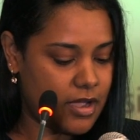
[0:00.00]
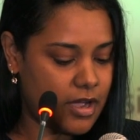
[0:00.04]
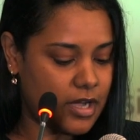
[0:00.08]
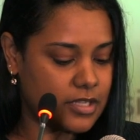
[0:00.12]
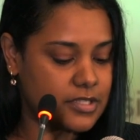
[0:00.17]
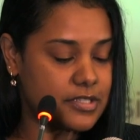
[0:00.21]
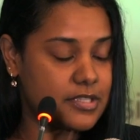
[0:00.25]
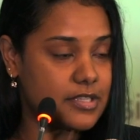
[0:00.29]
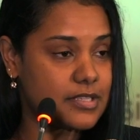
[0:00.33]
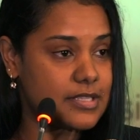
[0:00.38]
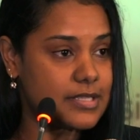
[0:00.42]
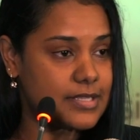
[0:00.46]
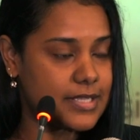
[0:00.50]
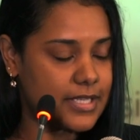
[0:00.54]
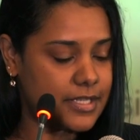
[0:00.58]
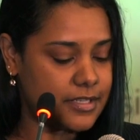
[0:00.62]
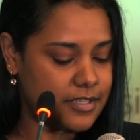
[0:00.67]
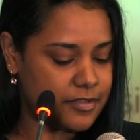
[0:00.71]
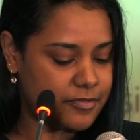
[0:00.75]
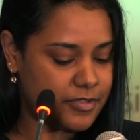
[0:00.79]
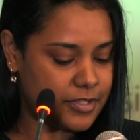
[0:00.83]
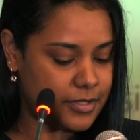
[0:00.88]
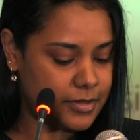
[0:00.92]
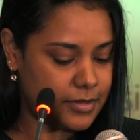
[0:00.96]
on
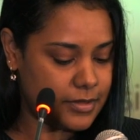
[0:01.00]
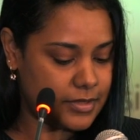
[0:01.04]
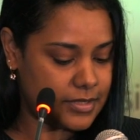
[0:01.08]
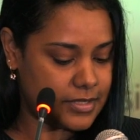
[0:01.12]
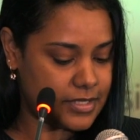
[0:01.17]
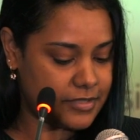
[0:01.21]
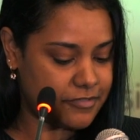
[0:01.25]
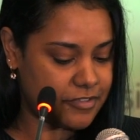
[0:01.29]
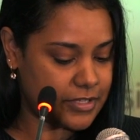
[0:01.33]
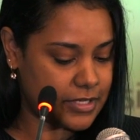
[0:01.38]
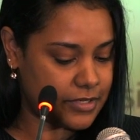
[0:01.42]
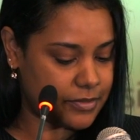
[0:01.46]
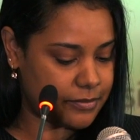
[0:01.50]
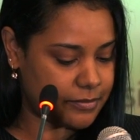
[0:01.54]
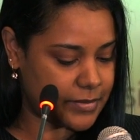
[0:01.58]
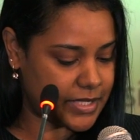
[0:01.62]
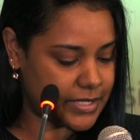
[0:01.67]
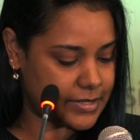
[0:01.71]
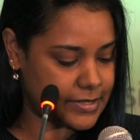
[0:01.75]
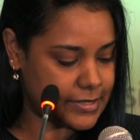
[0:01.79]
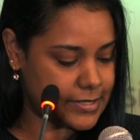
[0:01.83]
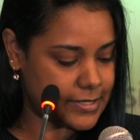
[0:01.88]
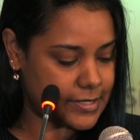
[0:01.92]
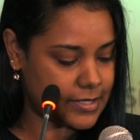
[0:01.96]
Sustainable
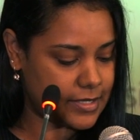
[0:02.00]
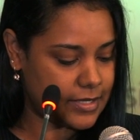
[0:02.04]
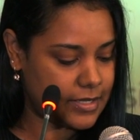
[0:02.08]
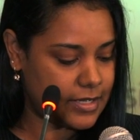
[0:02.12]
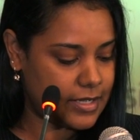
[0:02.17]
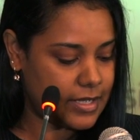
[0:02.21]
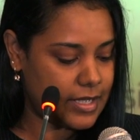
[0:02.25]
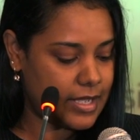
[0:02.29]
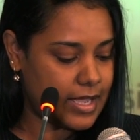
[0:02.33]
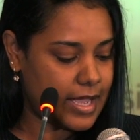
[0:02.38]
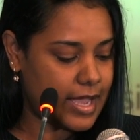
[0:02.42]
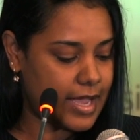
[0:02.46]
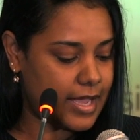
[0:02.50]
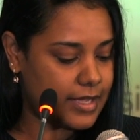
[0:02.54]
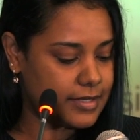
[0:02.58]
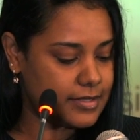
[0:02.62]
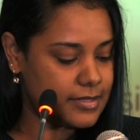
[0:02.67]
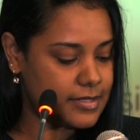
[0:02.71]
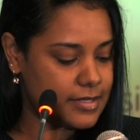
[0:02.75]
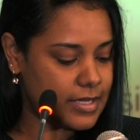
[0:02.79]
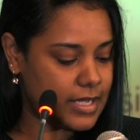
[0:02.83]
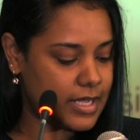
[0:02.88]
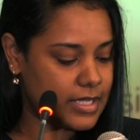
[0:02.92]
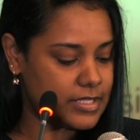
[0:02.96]
Development
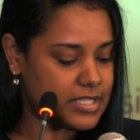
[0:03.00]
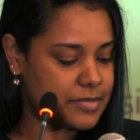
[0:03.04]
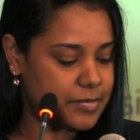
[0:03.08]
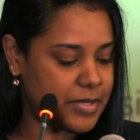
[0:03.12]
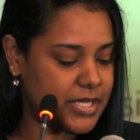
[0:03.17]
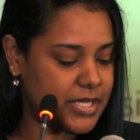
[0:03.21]
and has